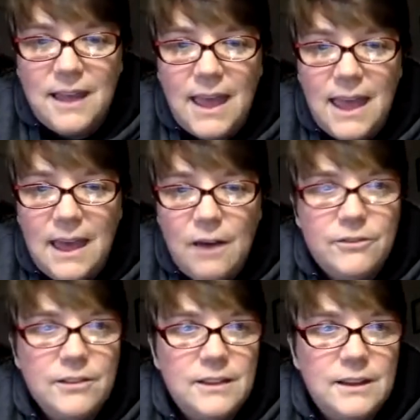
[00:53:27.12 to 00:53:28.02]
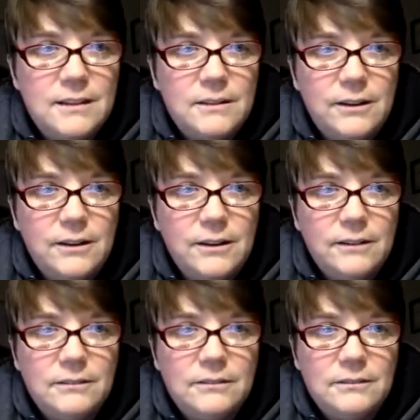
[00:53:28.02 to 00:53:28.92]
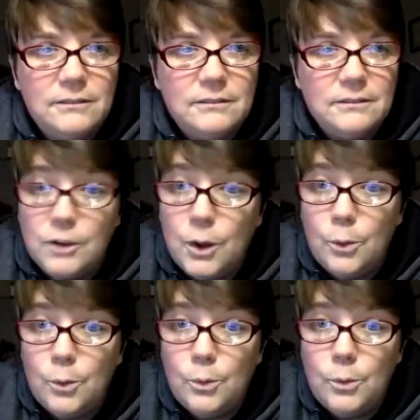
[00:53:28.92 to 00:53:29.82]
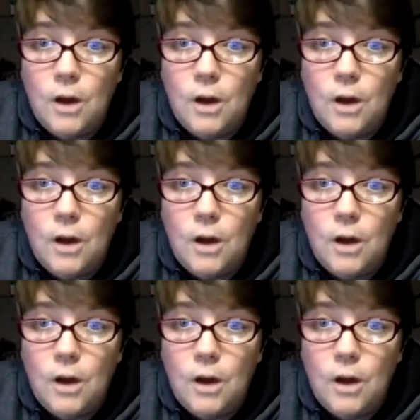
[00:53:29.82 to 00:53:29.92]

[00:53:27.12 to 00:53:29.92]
hang out or go